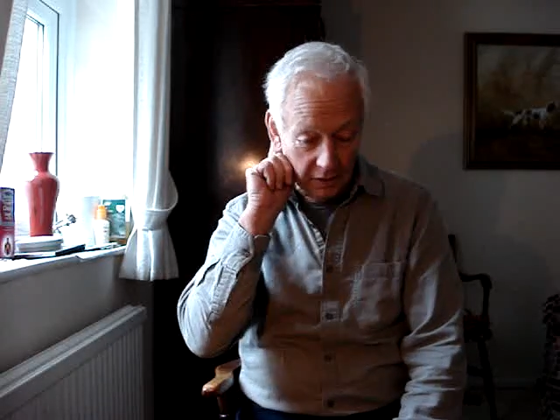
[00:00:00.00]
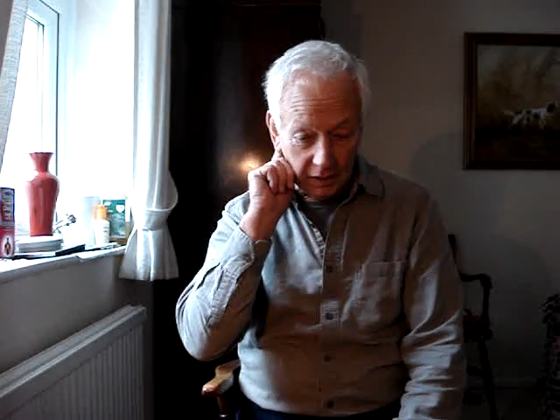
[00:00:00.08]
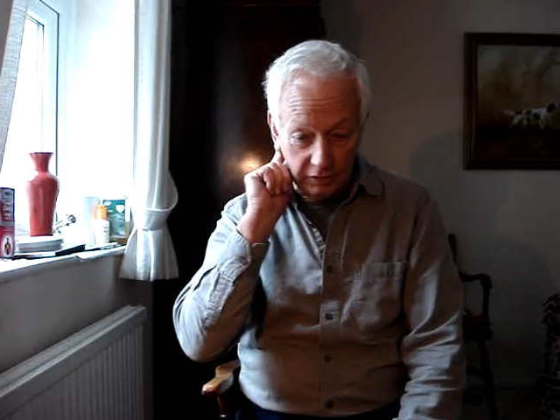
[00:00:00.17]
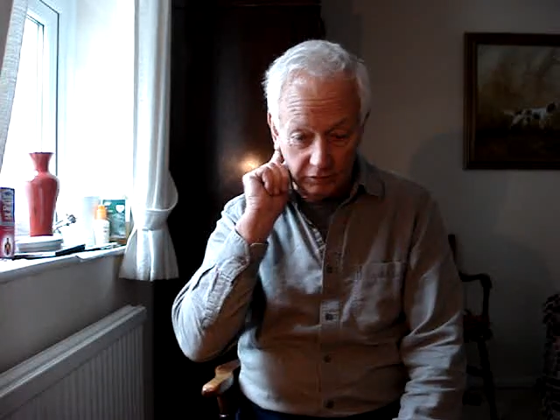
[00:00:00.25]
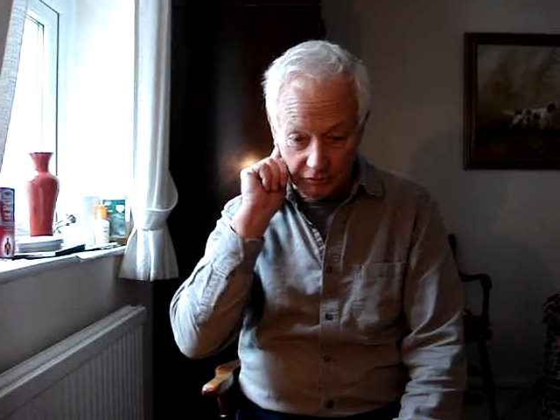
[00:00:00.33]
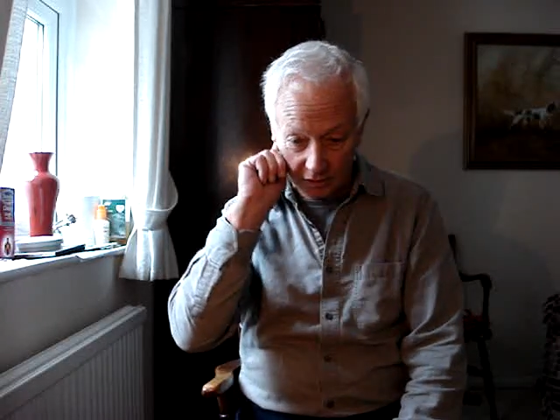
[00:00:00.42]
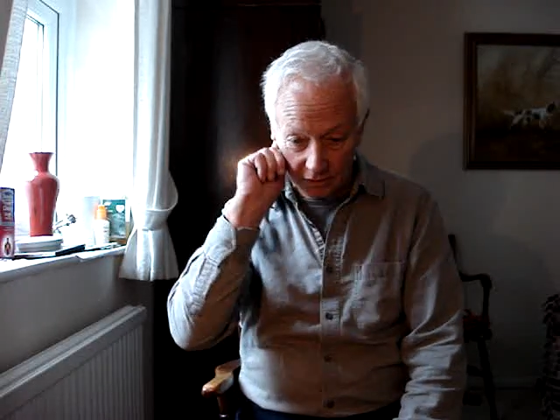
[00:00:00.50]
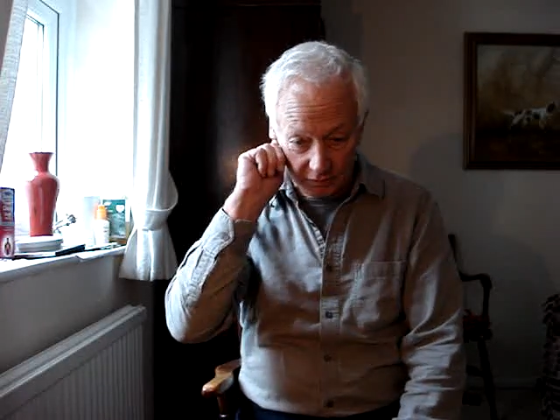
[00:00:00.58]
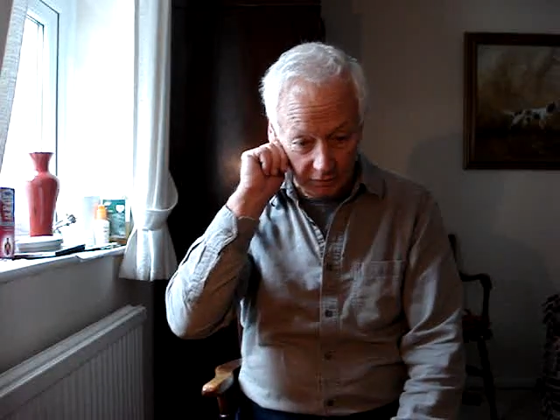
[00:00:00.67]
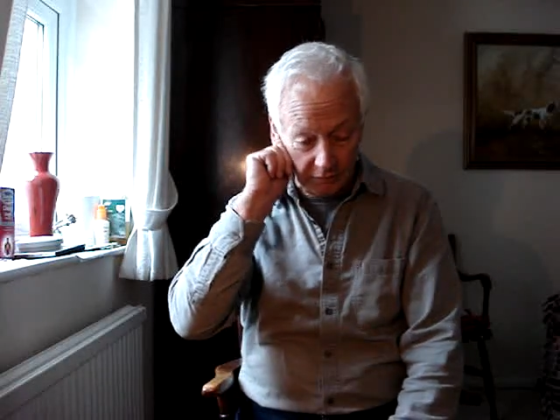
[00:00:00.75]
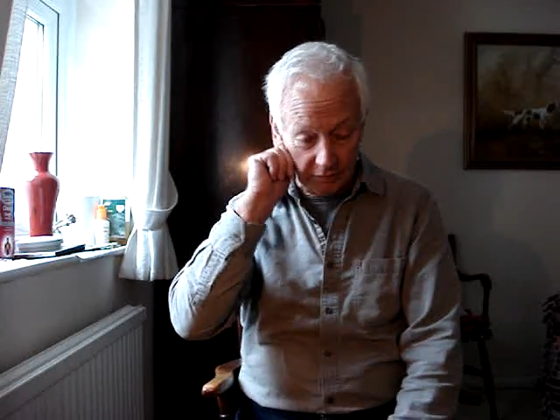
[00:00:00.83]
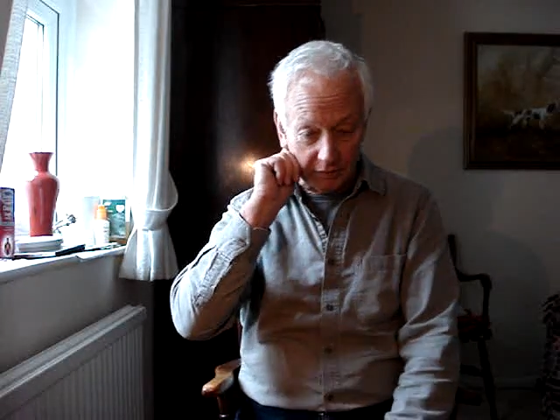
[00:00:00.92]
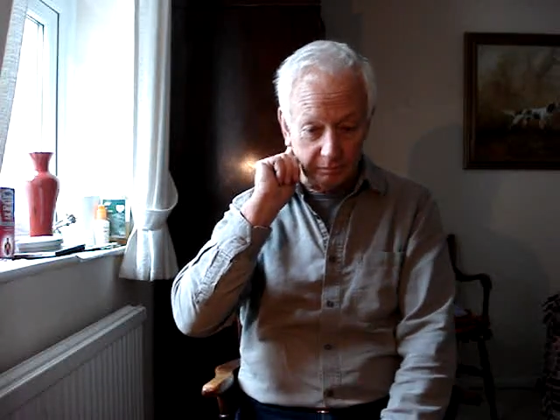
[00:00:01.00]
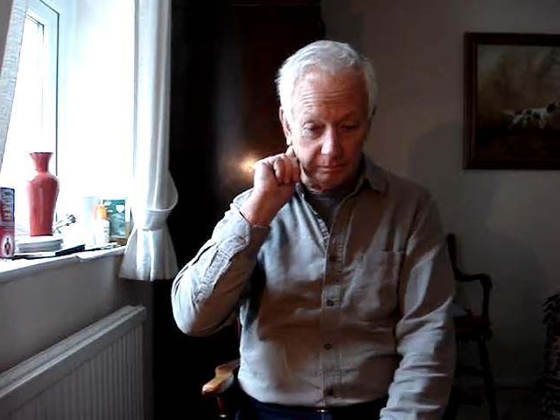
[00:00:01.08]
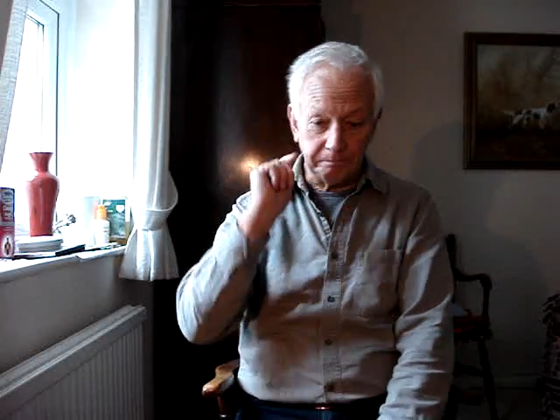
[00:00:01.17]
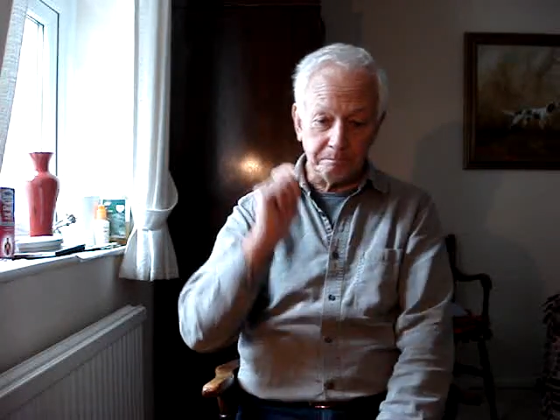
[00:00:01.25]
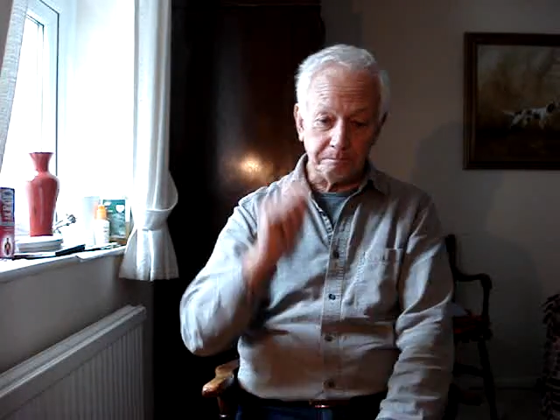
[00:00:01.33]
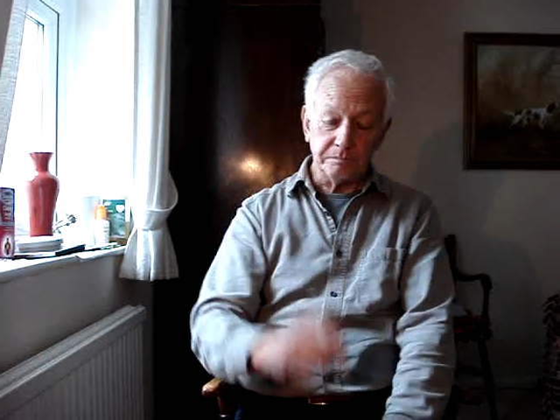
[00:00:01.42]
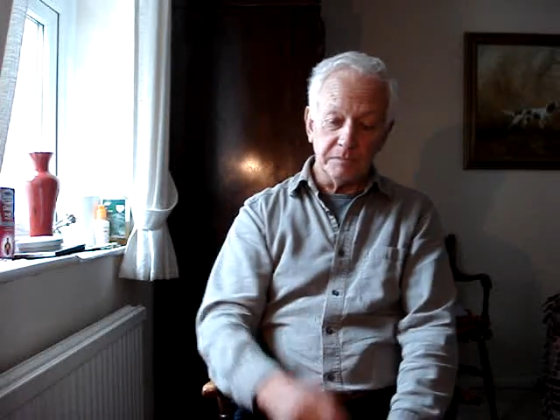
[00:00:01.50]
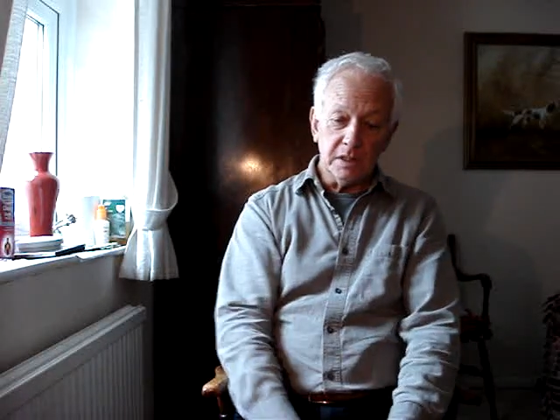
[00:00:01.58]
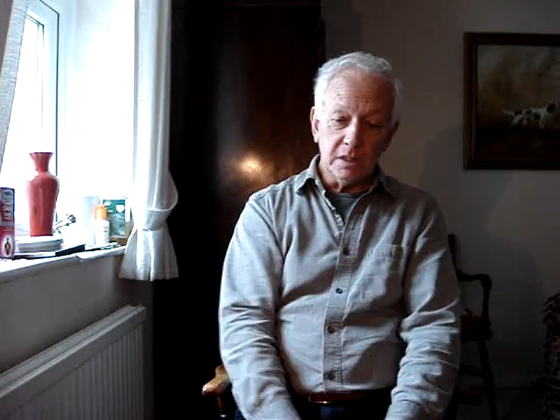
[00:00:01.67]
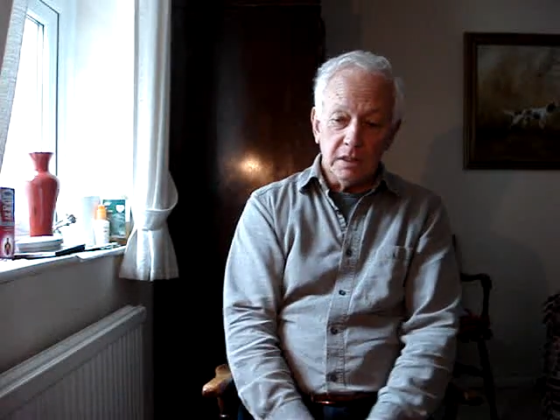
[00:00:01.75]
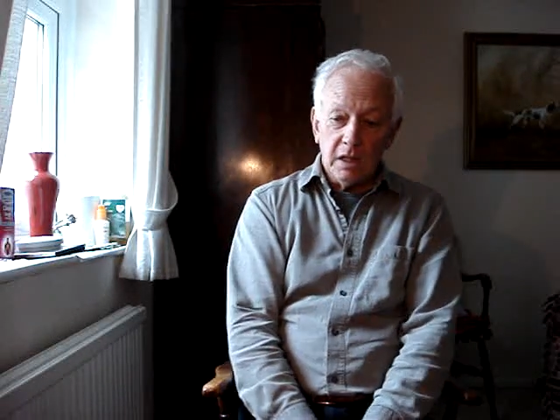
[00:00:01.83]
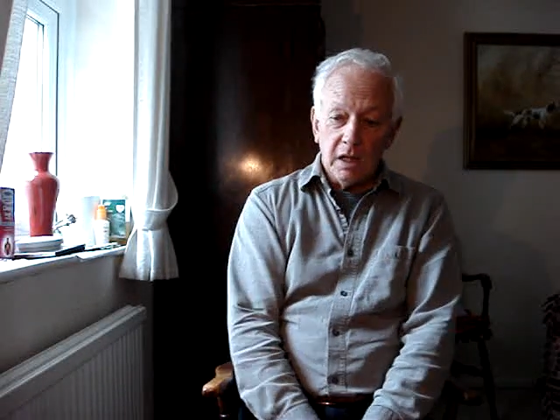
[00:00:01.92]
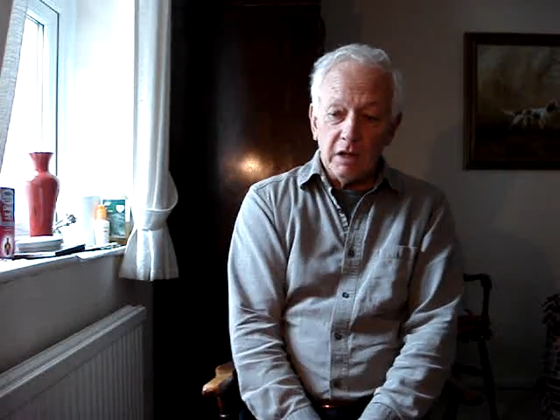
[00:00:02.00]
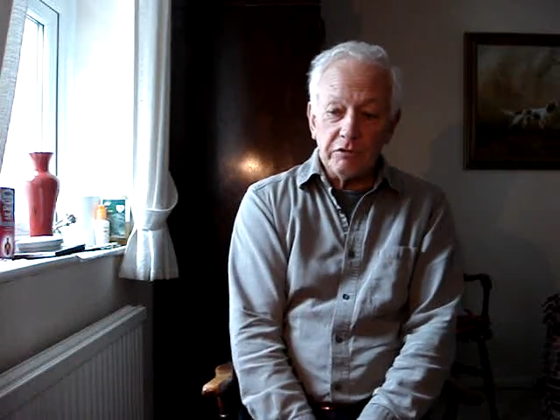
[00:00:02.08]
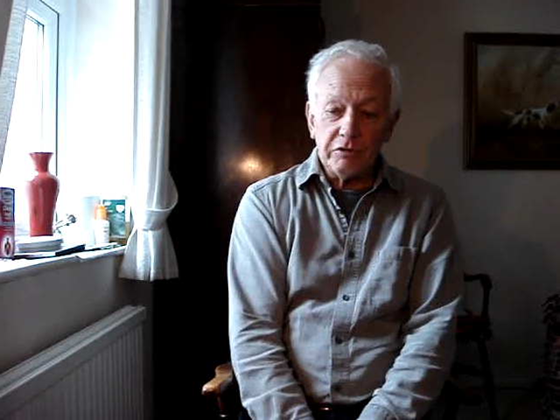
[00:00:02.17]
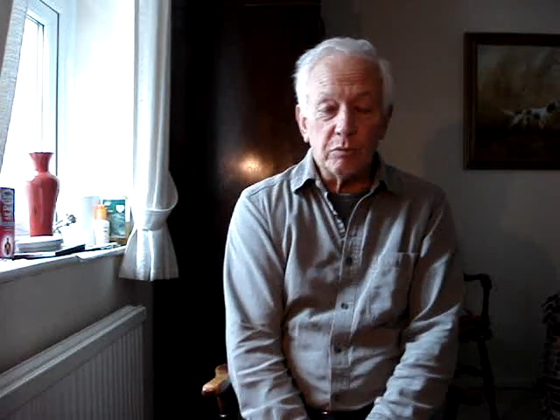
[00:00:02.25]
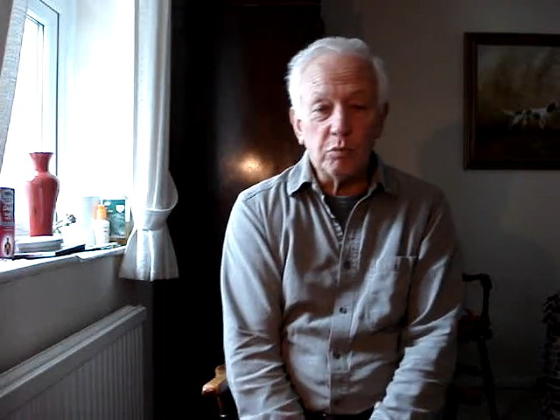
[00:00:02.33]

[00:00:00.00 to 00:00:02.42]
He said, and um, he said,